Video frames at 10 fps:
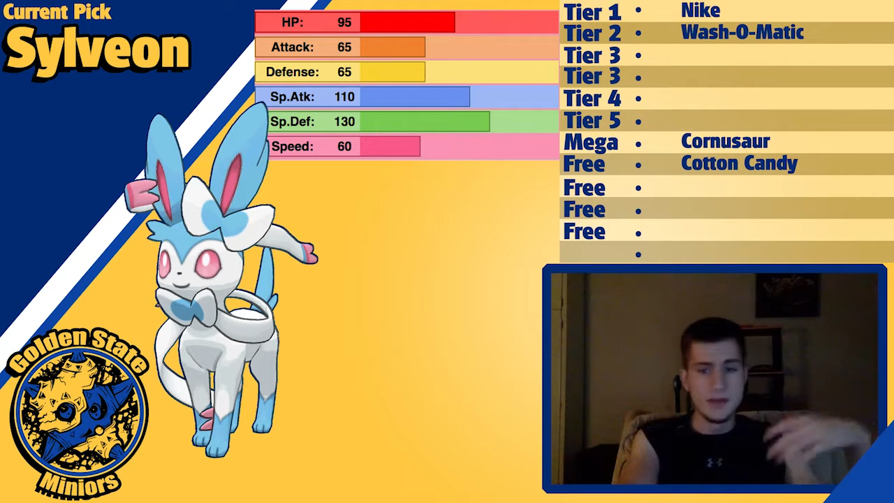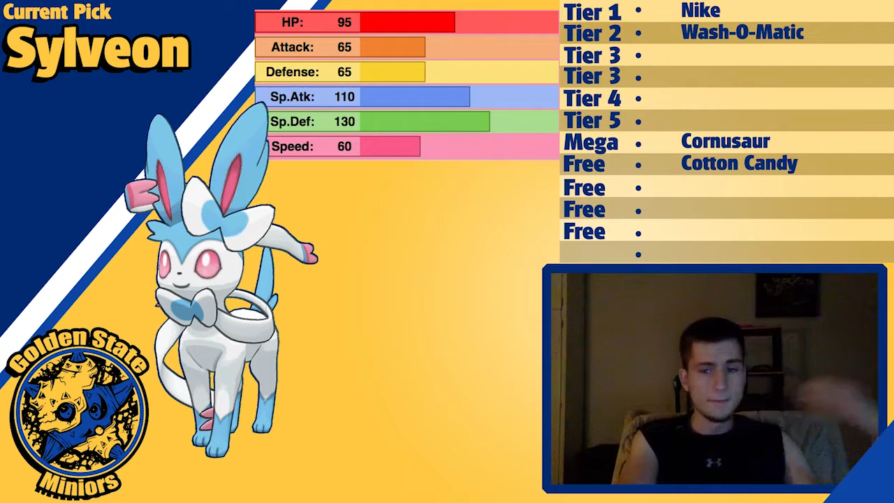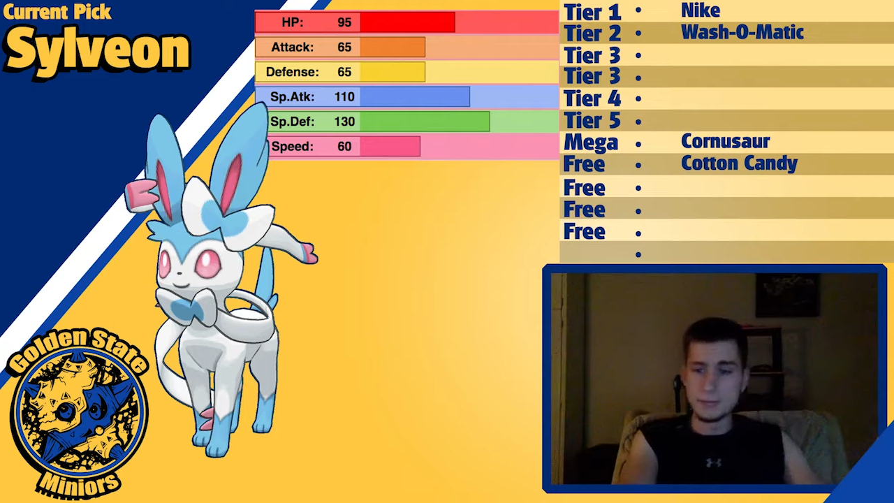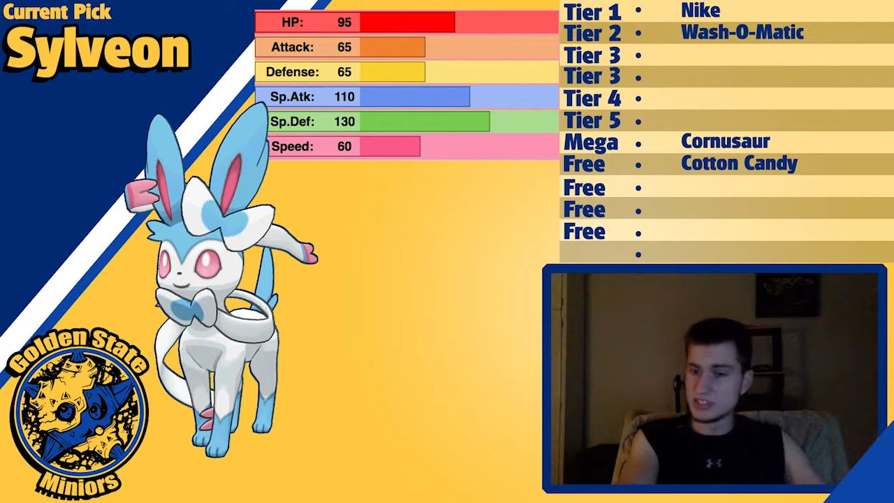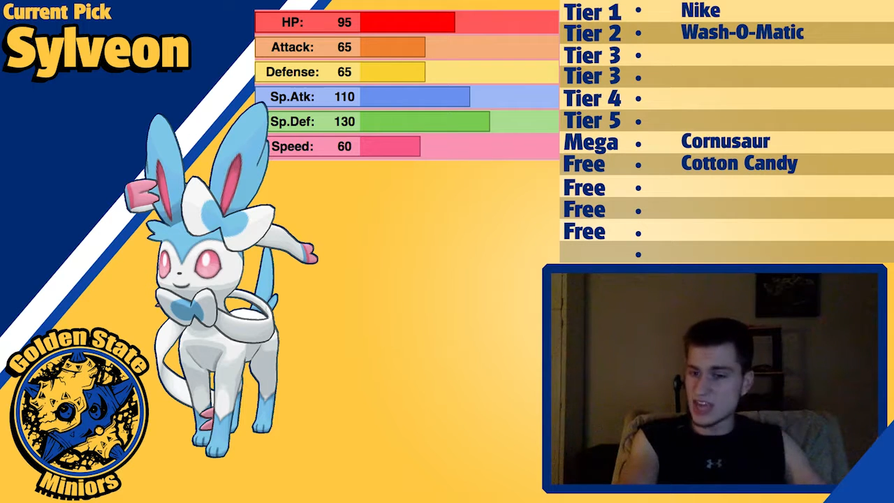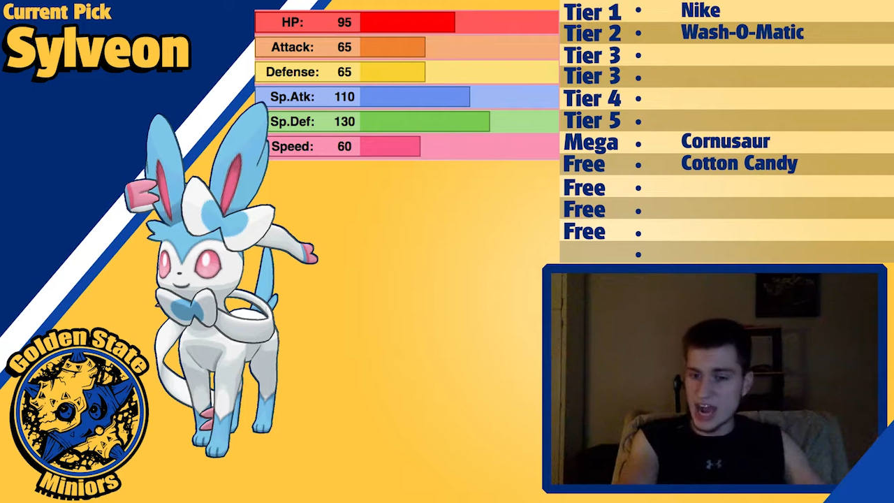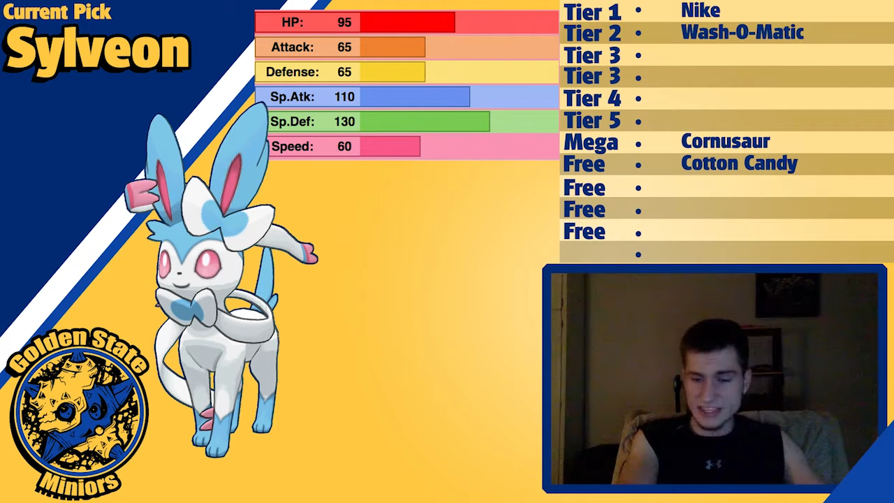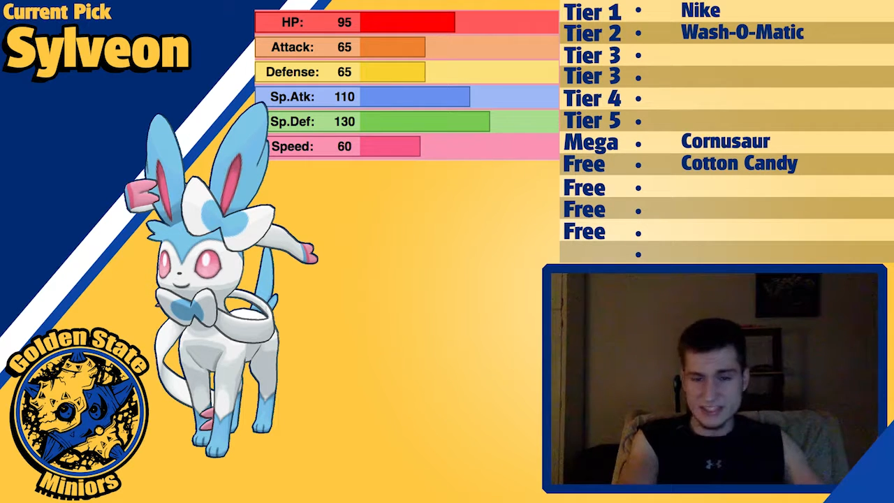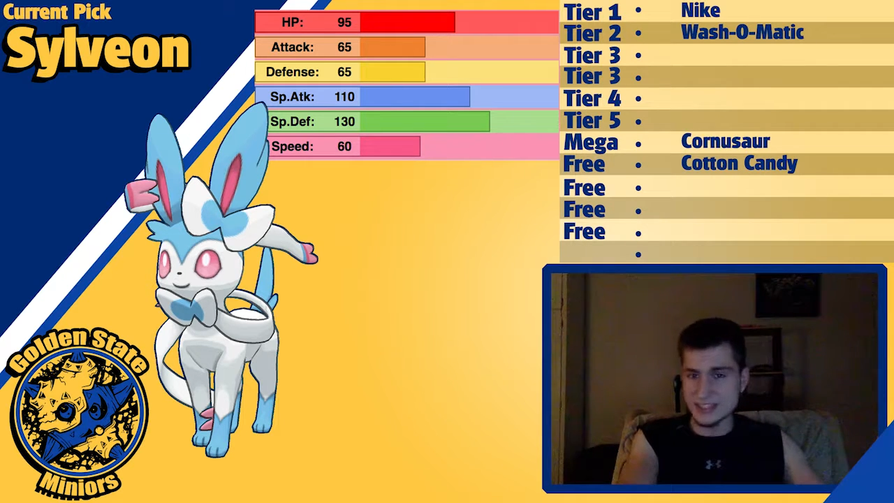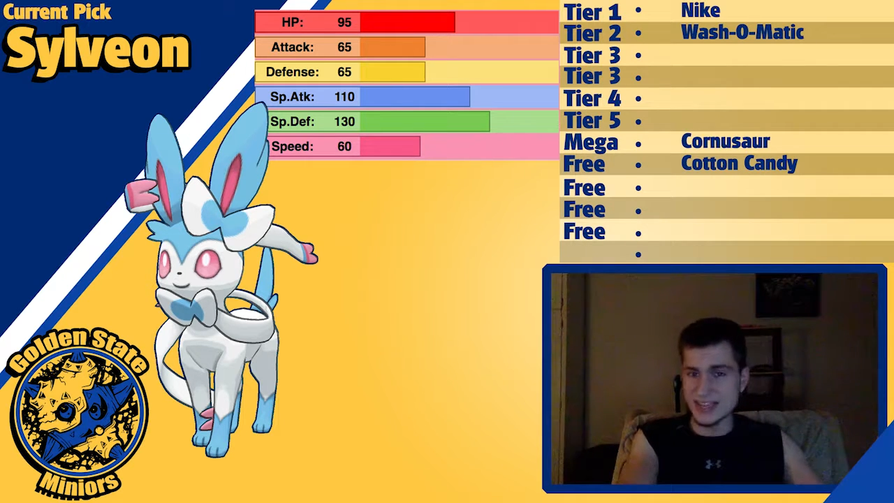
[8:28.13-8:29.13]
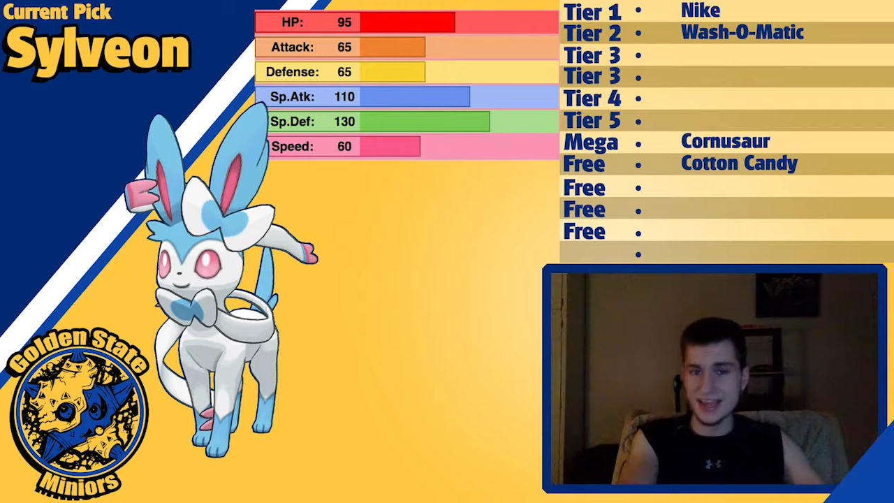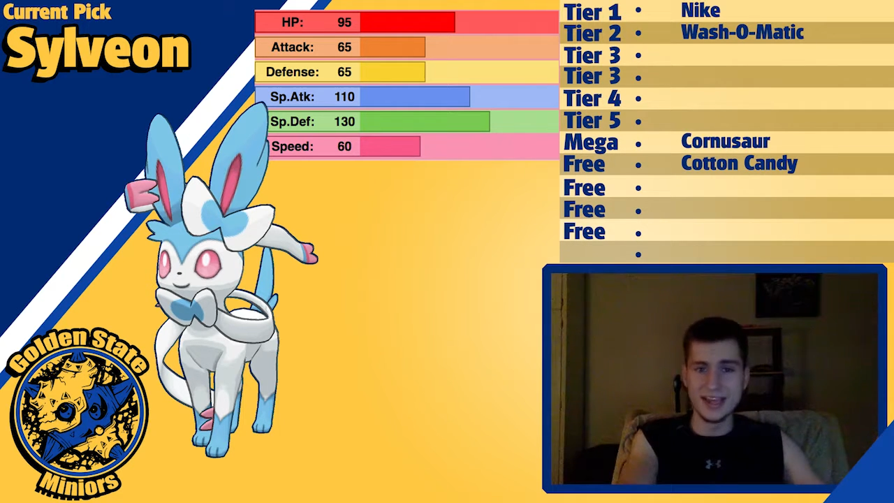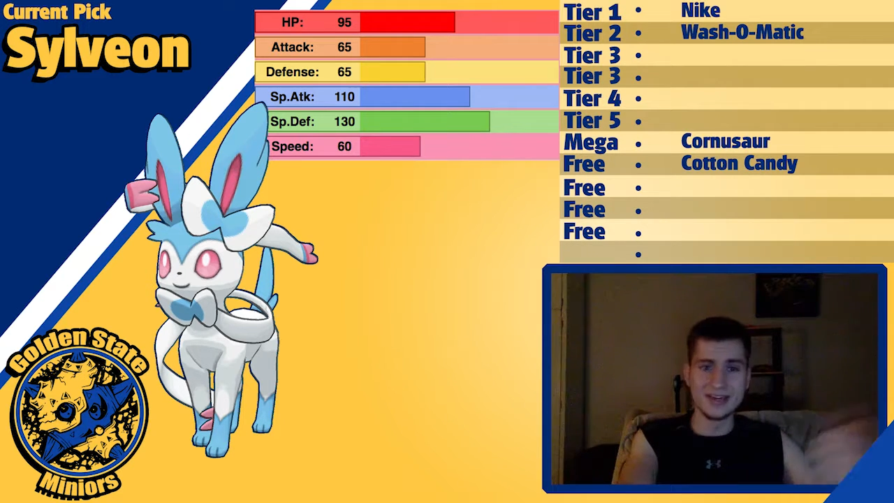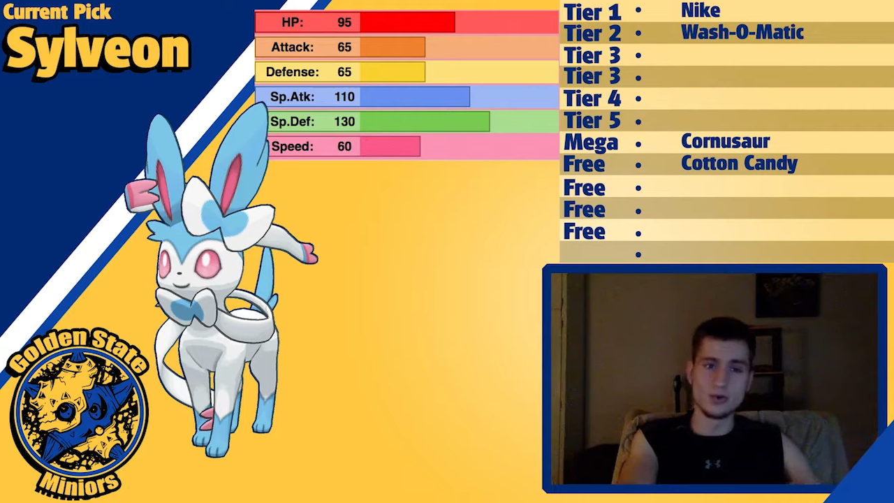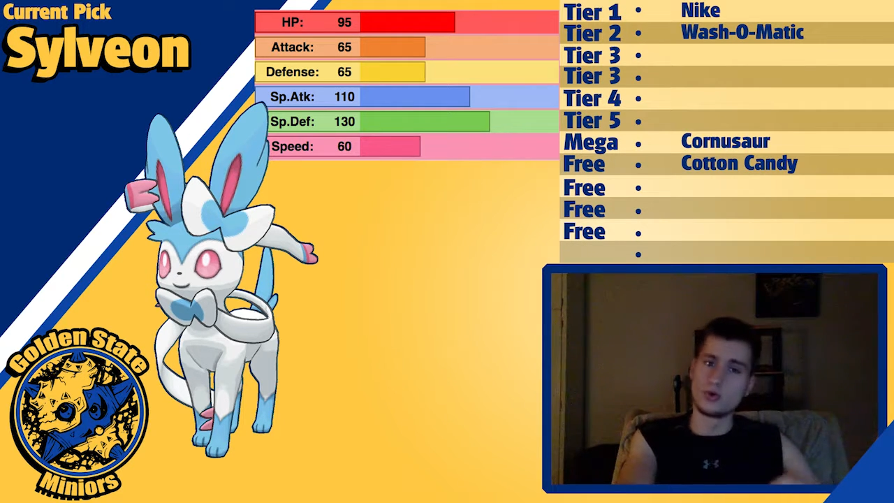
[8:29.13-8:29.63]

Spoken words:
maybe Toxic Set,